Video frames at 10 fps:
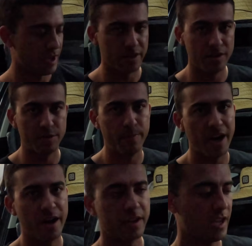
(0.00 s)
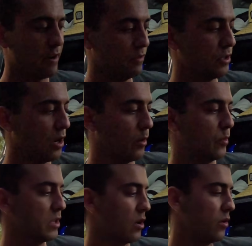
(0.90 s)
in this bag every time
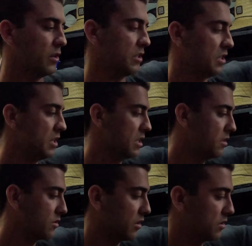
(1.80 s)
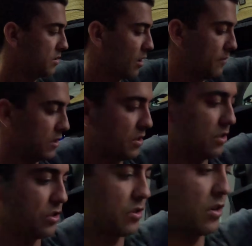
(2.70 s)
we go in the tinny, so it's obviously just